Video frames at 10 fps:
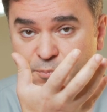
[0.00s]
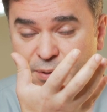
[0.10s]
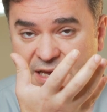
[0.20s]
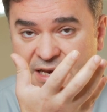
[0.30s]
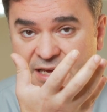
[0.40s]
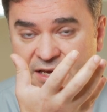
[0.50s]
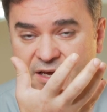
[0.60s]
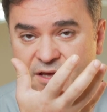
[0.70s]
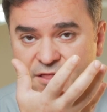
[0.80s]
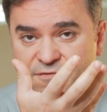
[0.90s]

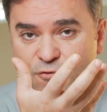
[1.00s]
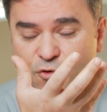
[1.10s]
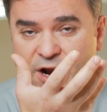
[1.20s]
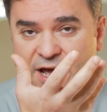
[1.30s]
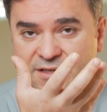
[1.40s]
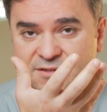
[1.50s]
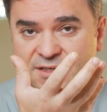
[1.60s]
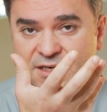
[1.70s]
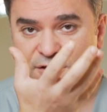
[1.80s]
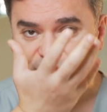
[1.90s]
peeling the forehead
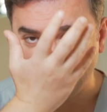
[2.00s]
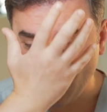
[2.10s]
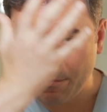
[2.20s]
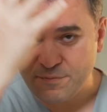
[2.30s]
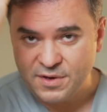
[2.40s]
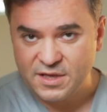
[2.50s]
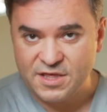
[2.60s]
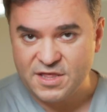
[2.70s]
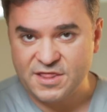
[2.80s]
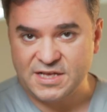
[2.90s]
from
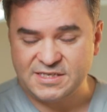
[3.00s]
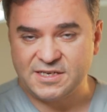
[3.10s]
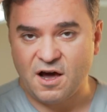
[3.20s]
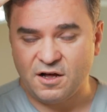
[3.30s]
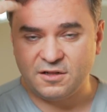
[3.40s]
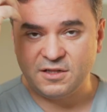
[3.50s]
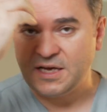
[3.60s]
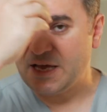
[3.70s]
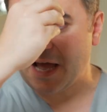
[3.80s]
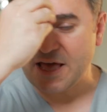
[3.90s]
the skull
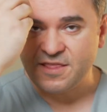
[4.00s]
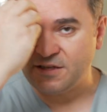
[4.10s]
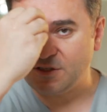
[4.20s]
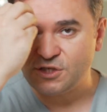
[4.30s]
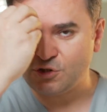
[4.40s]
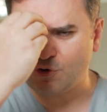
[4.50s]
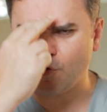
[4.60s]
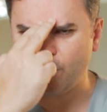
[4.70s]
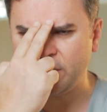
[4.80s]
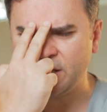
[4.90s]
and then
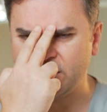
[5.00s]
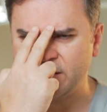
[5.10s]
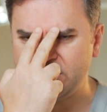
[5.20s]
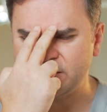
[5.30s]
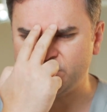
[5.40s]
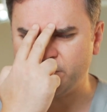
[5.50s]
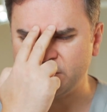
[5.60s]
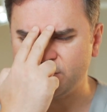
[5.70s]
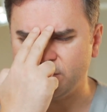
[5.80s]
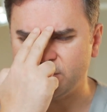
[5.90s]
destroying these
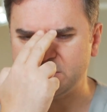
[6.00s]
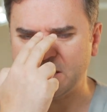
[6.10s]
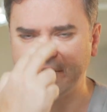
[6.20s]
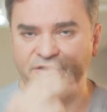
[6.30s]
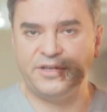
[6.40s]
muscles that